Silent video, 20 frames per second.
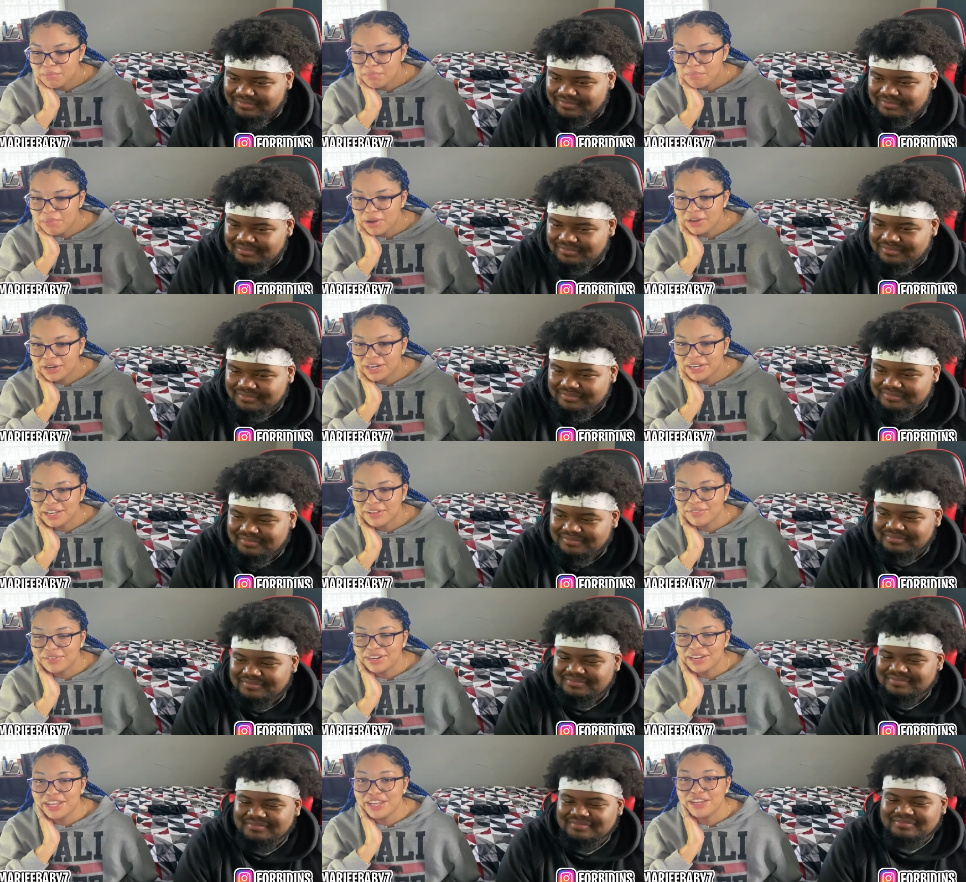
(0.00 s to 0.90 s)
Speaker 1: Bro didn't
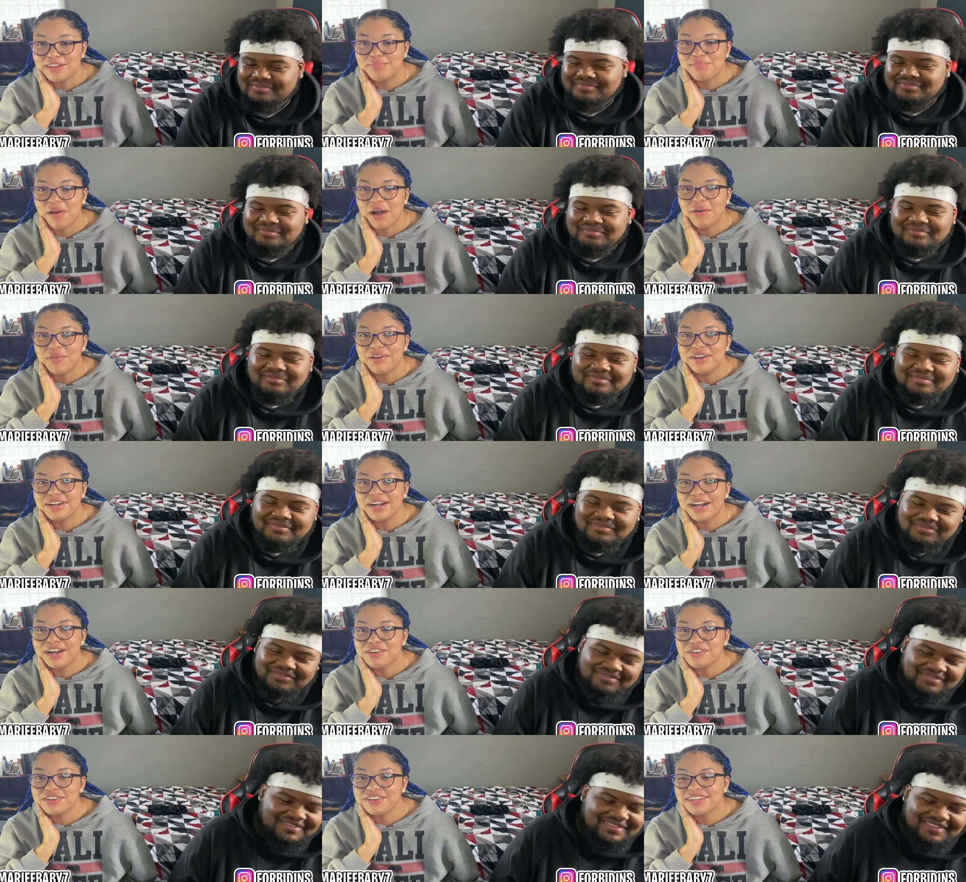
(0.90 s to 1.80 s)
even leave. Bro was
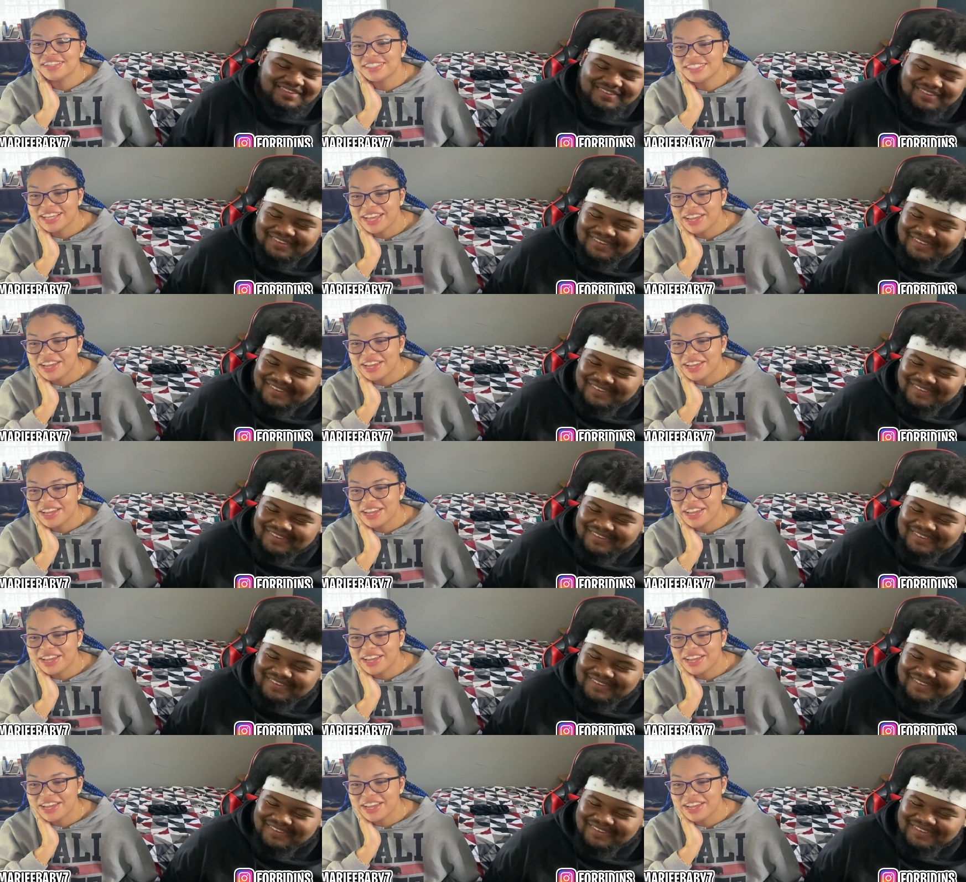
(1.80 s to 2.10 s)
under the